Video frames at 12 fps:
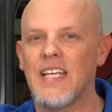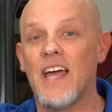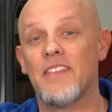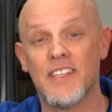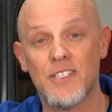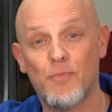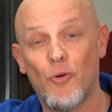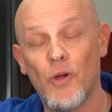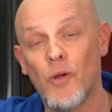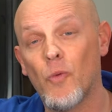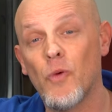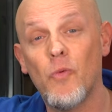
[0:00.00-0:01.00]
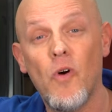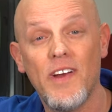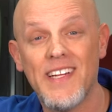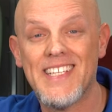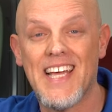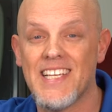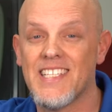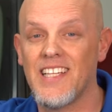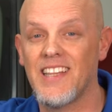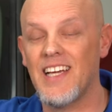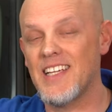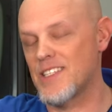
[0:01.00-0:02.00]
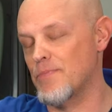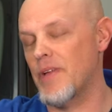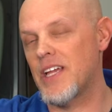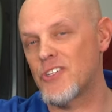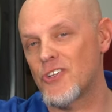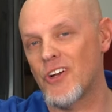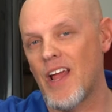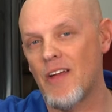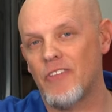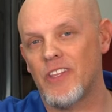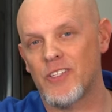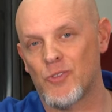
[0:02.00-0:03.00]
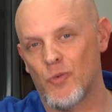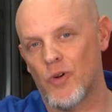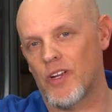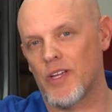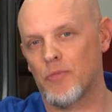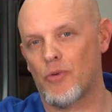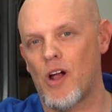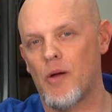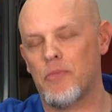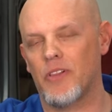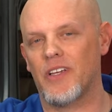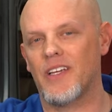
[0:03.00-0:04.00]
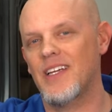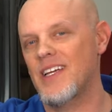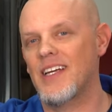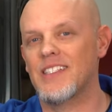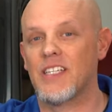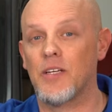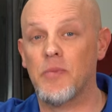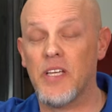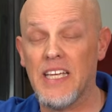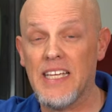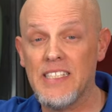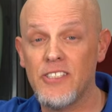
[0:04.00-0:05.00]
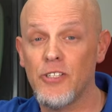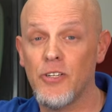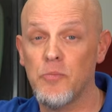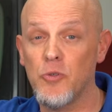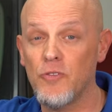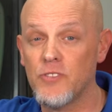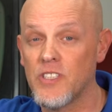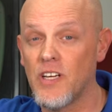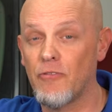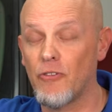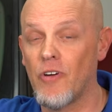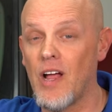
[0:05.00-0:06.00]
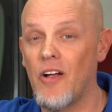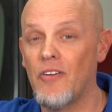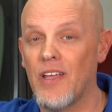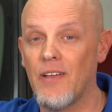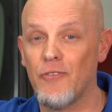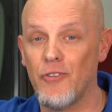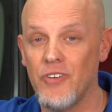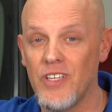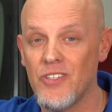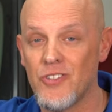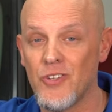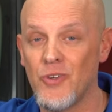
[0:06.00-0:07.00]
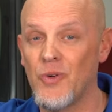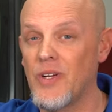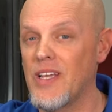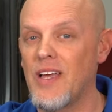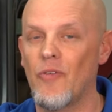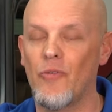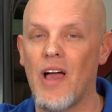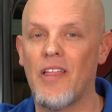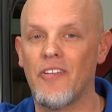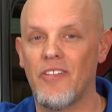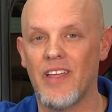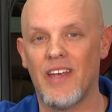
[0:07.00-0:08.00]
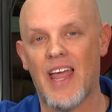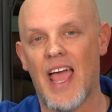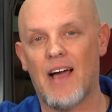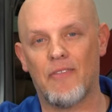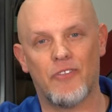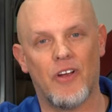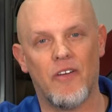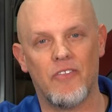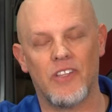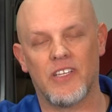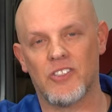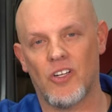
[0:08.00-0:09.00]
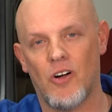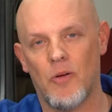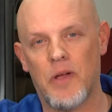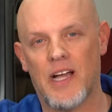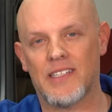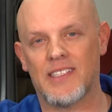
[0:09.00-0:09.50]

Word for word: At this point, we want to test the lights and make sure everything's working properly. It's going to be easier to move stuff around if you need to, rather than after everything's all back